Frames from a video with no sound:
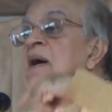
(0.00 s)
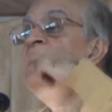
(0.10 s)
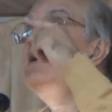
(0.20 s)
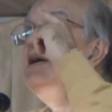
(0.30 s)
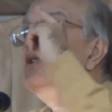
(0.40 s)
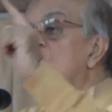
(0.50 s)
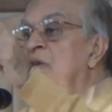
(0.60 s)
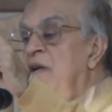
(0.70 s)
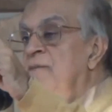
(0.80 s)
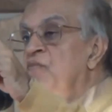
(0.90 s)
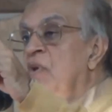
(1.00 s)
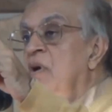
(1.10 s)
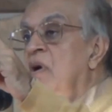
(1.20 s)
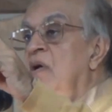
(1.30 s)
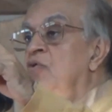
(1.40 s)
unconditionally
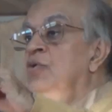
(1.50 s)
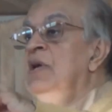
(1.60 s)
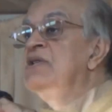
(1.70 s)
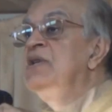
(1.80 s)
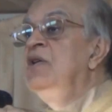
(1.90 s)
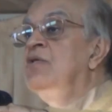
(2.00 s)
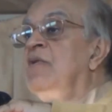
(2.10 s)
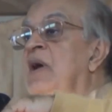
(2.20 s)
to the extent of